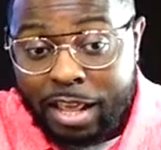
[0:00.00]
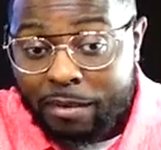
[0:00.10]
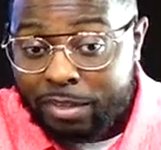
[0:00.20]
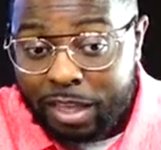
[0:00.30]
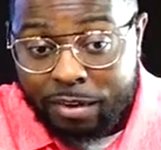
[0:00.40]
and
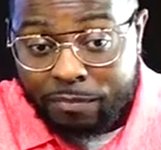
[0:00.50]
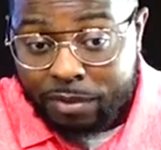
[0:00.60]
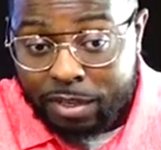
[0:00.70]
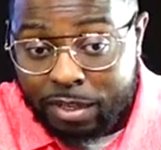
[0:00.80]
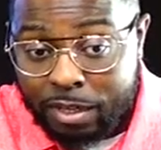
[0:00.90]
having a lot of
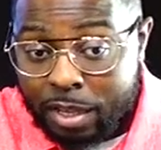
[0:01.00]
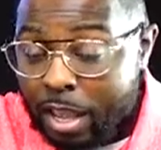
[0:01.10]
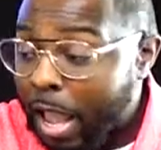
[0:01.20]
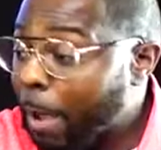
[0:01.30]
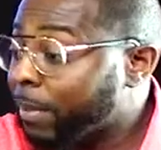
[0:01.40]
fun.
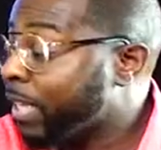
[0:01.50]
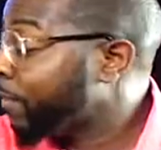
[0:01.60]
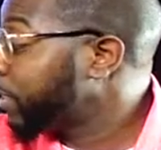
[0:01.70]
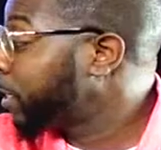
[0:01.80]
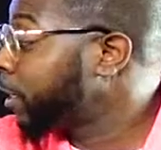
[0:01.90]
I'm gonna
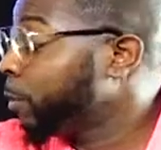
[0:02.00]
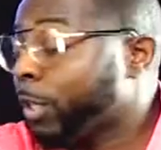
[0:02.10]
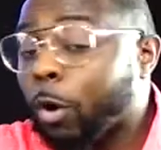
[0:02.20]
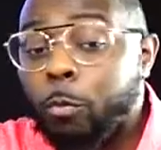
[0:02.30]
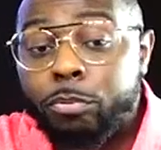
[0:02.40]
give it to you
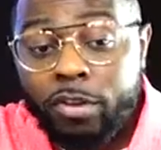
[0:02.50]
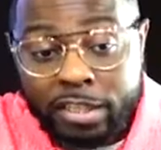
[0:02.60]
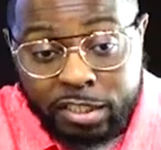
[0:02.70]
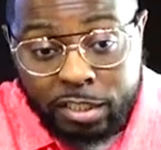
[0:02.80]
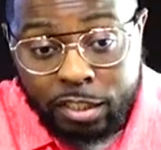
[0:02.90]
in
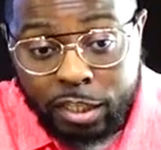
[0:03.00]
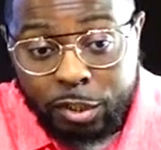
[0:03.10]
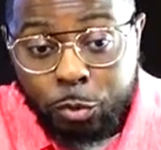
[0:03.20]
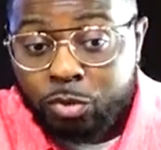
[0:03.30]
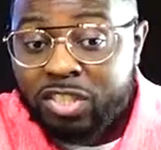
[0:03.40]
oppression,
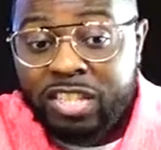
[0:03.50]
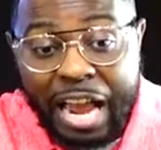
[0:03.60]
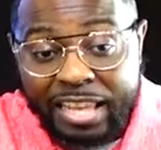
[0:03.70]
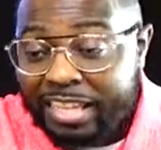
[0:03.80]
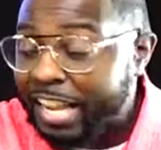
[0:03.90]
and you
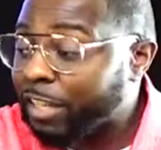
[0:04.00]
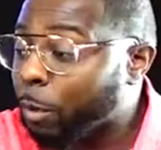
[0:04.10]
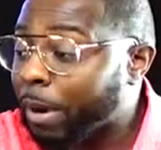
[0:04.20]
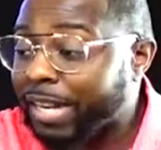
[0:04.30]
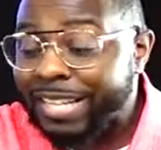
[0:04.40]
silent, ain't
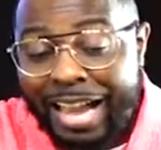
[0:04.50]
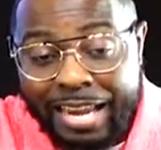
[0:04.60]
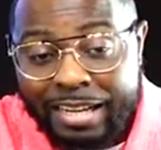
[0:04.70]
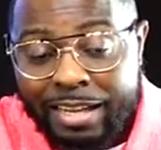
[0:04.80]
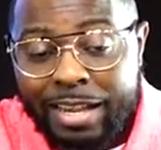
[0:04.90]
nobody
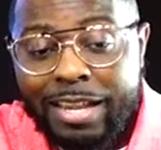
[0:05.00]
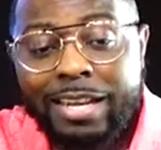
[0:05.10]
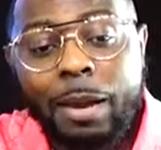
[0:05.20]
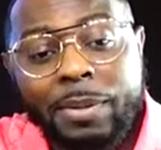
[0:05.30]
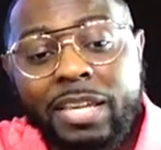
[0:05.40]
got it,
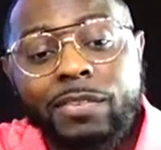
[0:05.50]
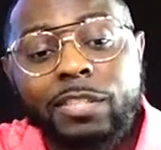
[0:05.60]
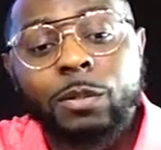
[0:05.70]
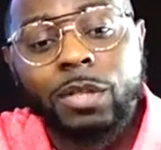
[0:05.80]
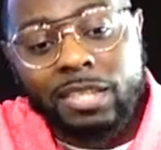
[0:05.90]
and I'm gonna give it
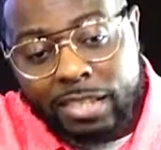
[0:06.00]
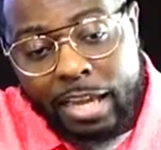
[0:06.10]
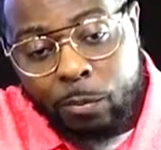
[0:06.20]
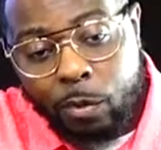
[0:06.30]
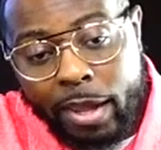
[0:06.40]
to you in the
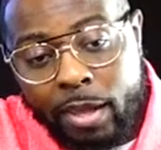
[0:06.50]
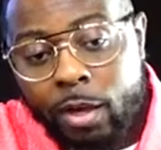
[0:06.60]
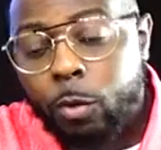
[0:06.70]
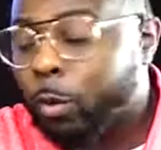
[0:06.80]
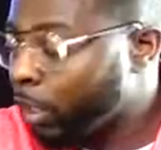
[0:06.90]
same way
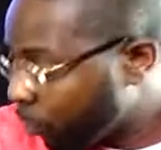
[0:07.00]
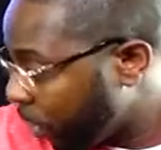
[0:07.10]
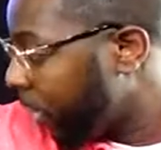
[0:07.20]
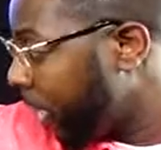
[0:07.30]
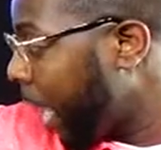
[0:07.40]
with it
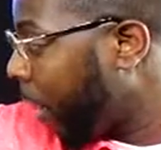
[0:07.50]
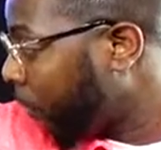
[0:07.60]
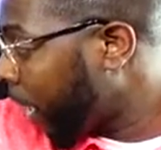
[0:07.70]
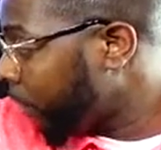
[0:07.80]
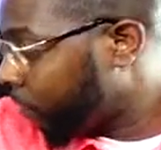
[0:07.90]
written down
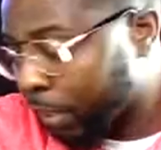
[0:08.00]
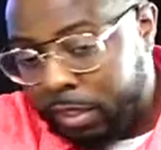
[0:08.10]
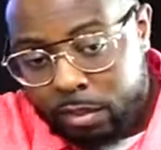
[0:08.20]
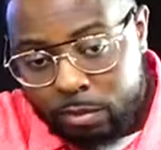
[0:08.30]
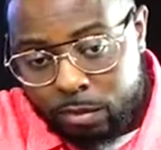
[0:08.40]
right in
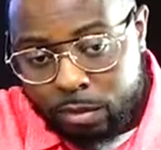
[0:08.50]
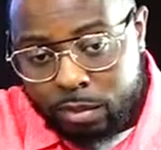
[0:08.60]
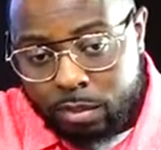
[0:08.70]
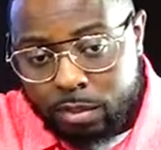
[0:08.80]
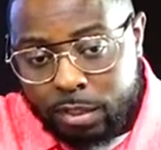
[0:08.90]
front of you.
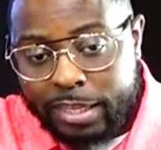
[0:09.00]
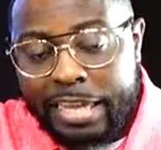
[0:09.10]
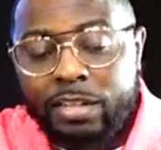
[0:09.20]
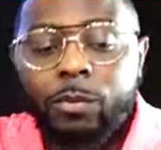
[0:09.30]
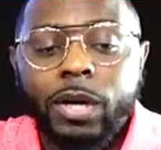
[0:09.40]
And
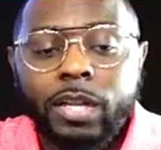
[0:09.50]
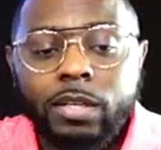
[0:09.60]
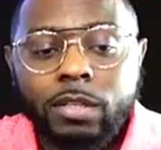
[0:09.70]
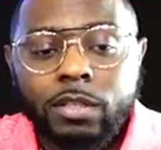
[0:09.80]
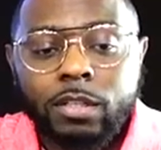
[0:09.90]
guess what?
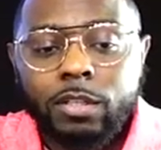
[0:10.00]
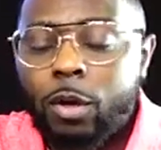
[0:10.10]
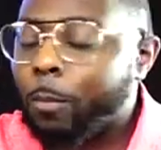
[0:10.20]
No